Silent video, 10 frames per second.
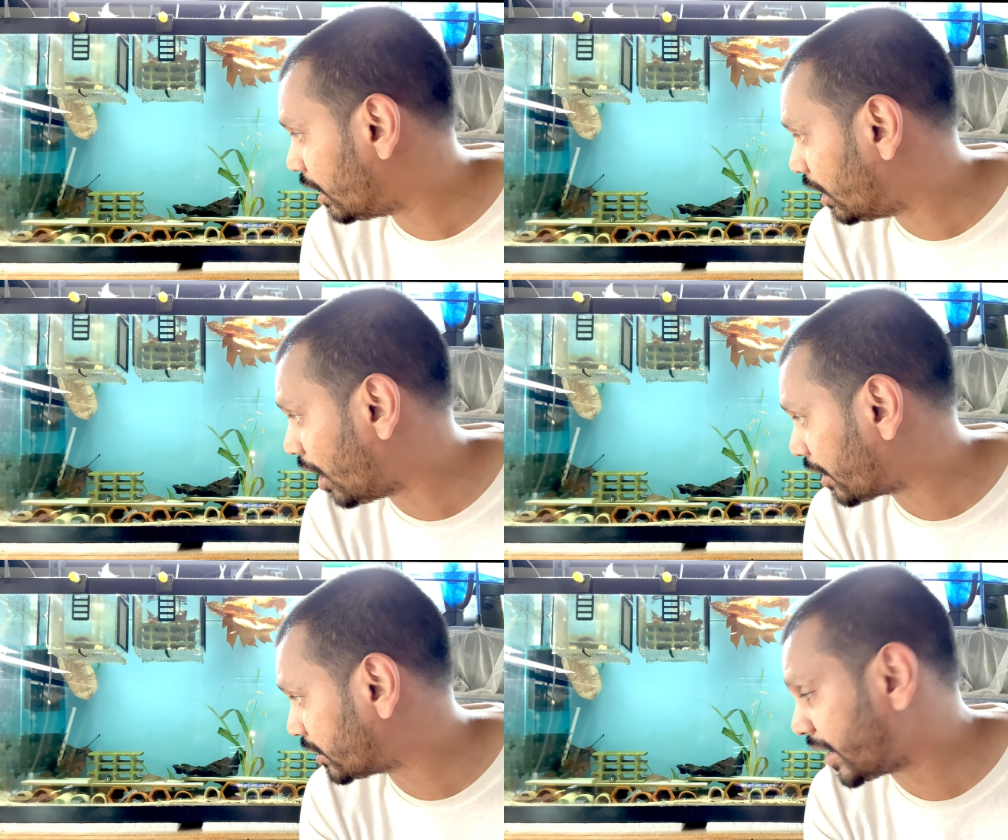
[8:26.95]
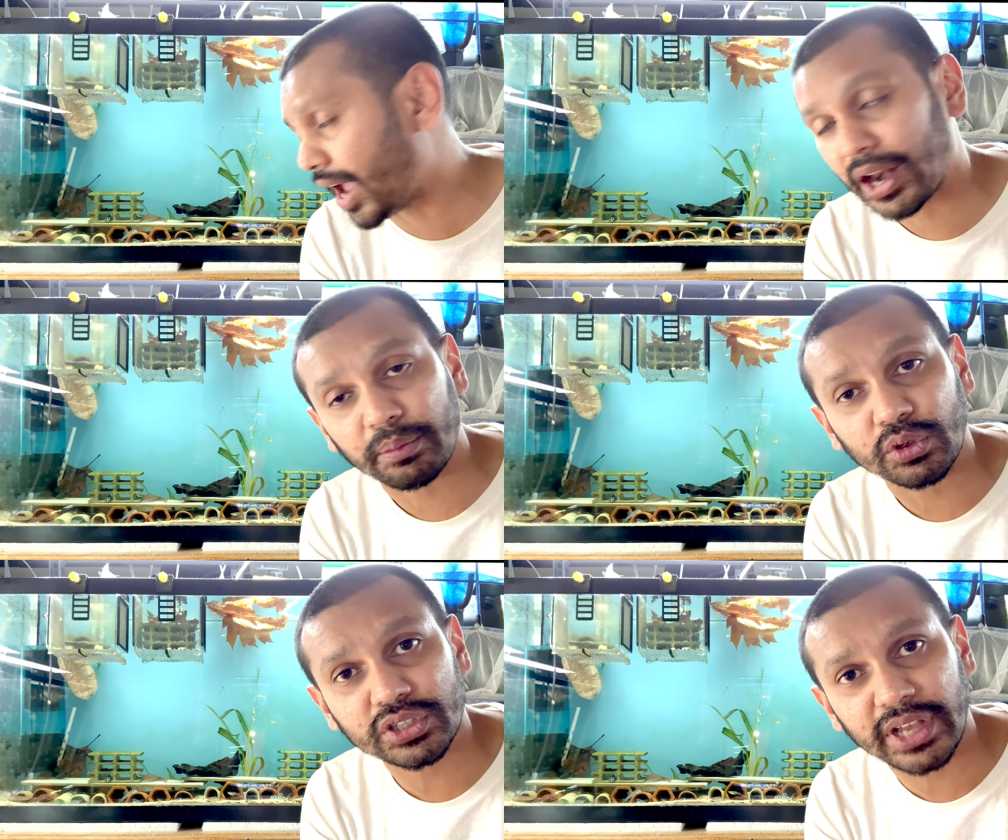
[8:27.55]
a lot of the
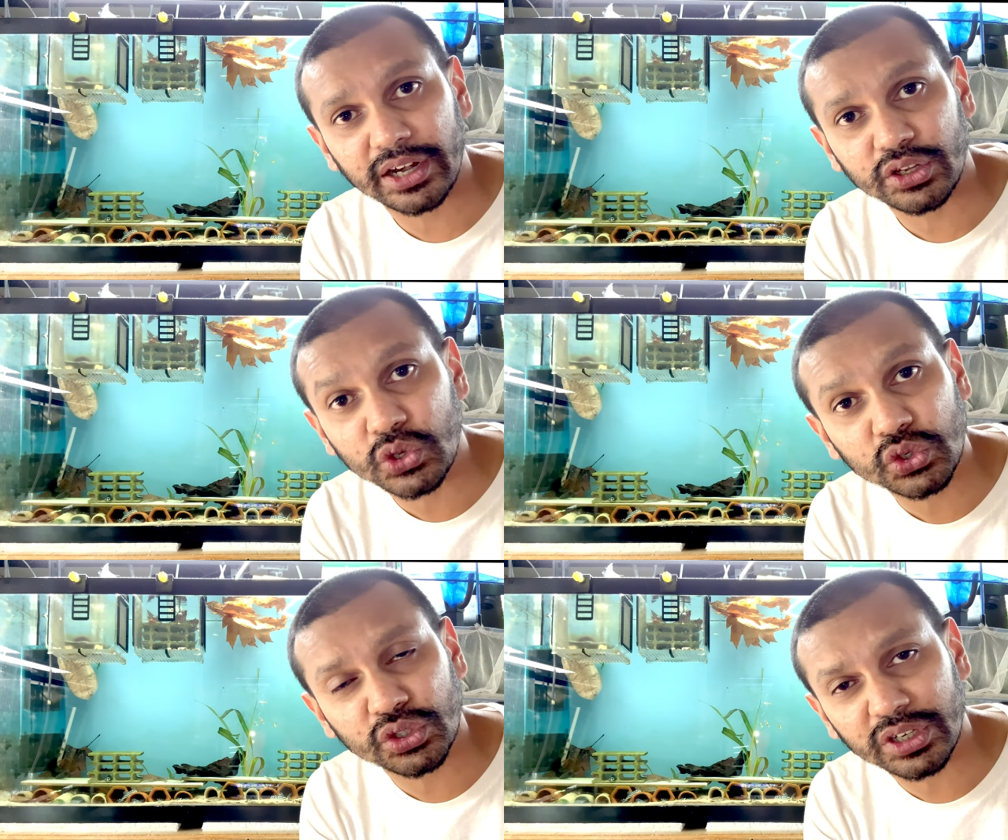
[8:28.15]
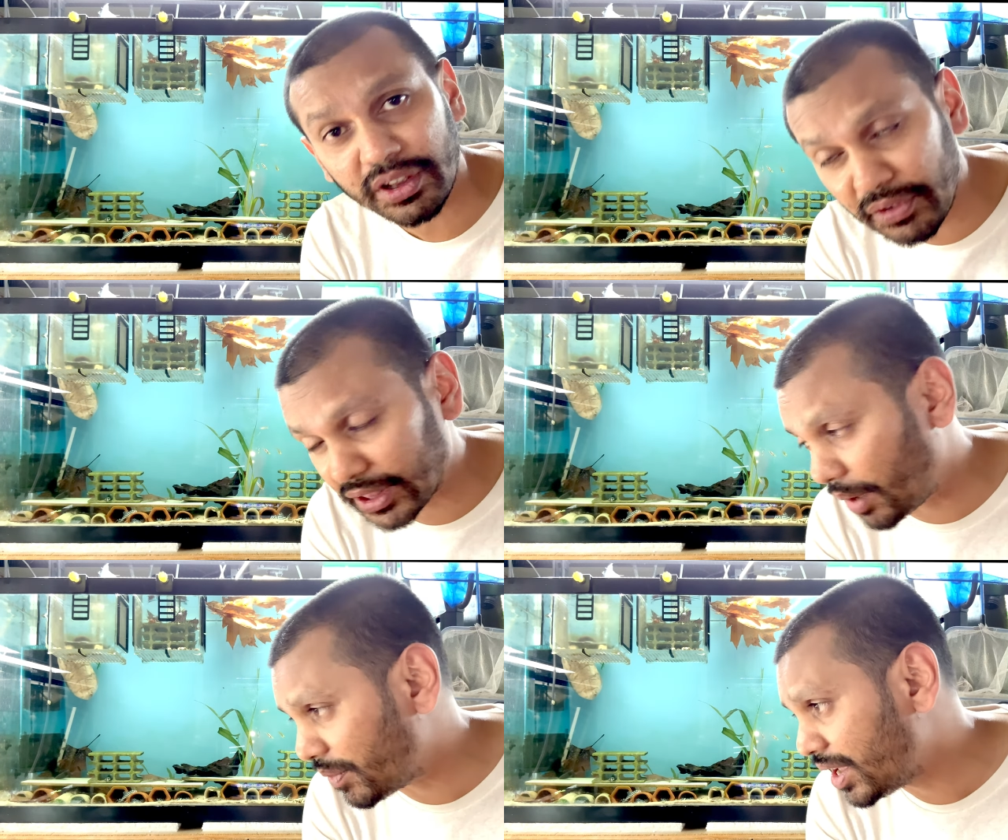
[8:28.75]
animals that used to live in
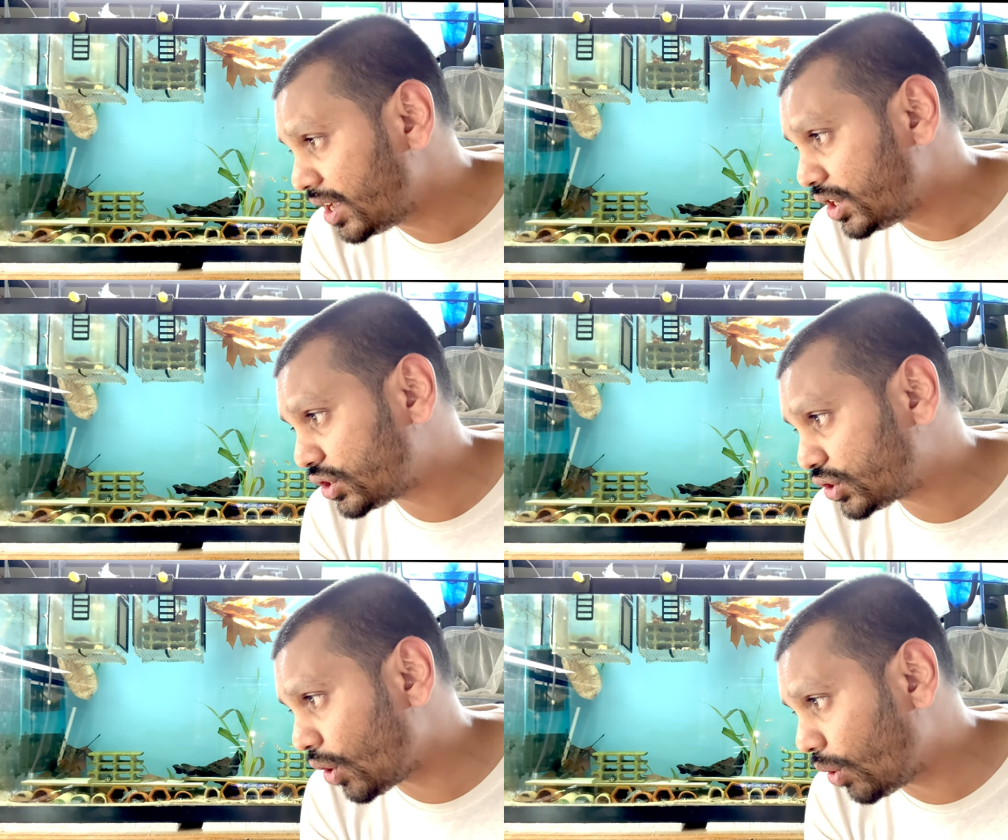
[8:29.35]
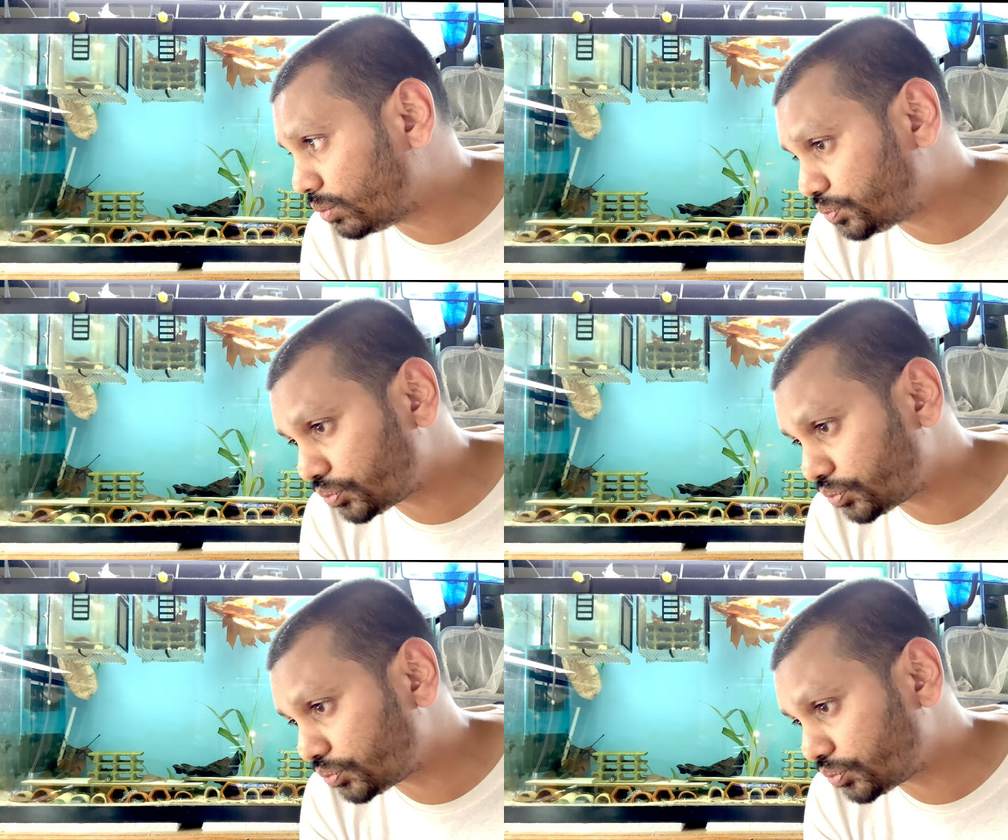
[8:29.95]
them. So